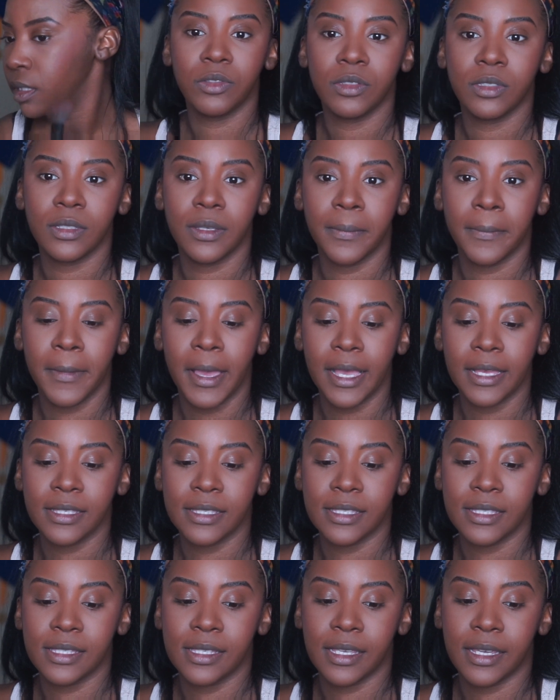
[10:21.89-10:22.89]
Some
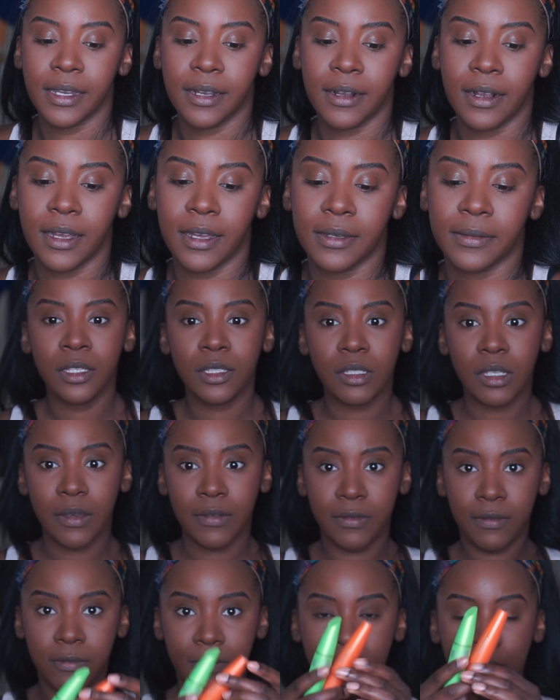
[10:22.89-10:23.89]
mascara. So
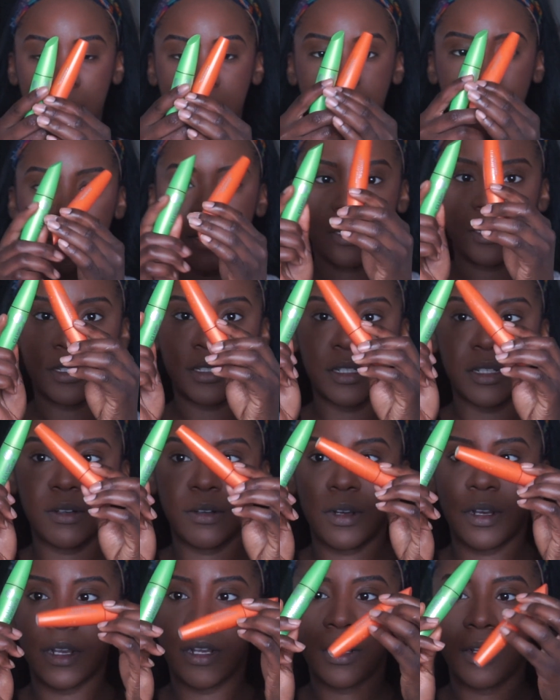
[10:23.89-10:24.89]
I've really learned to
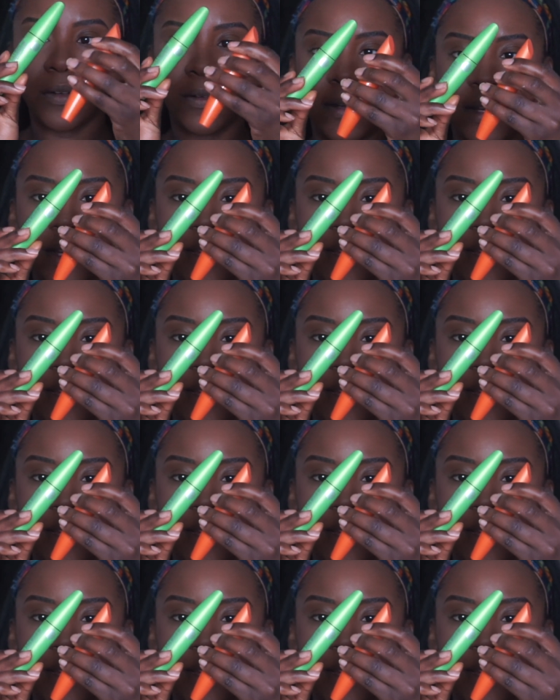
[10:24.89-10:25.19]
grow